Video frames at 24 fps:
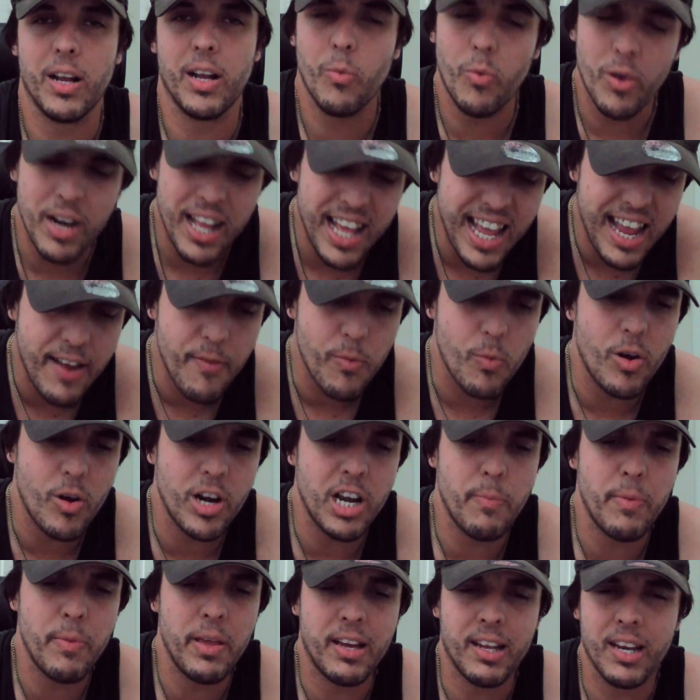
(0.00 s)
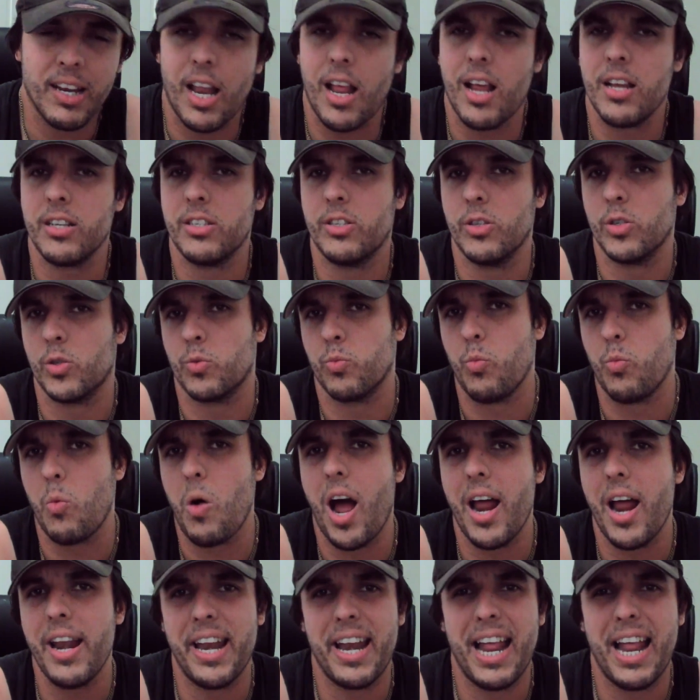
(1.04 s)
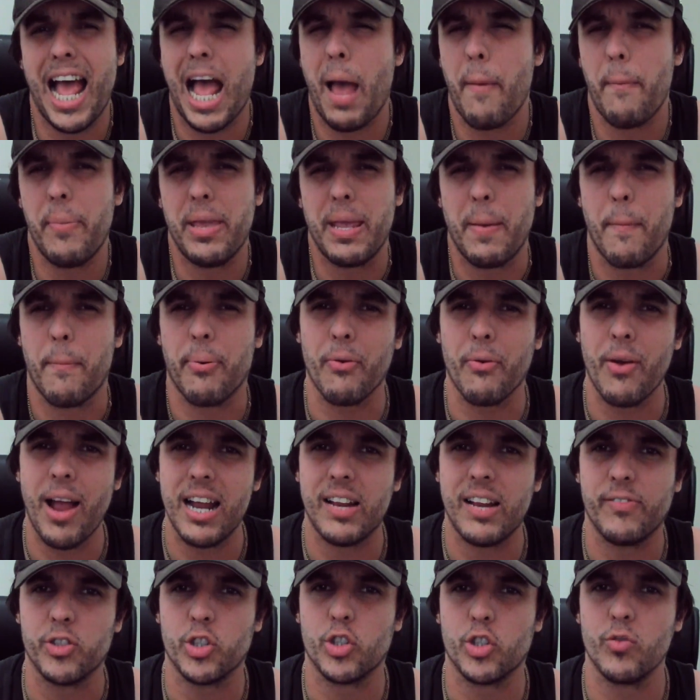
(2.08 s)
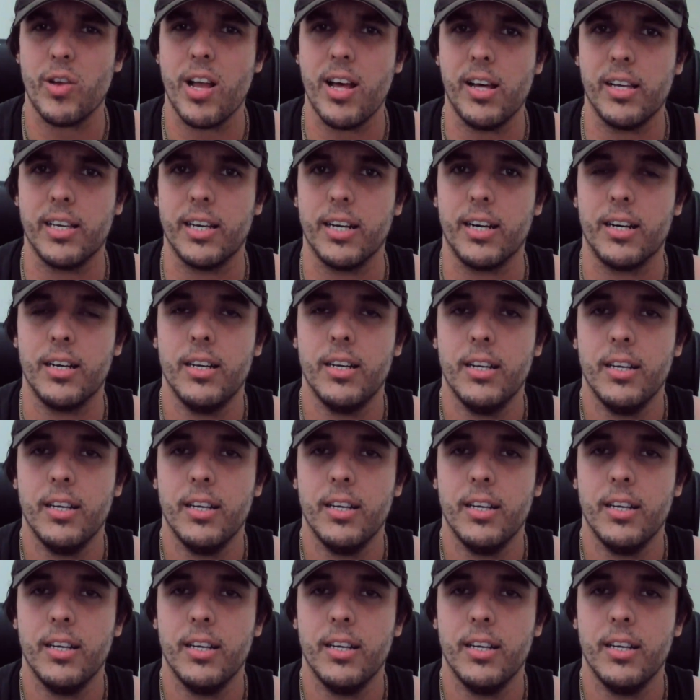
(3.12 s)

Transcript: I want everyone to be classed as one and happy and proud of Australia,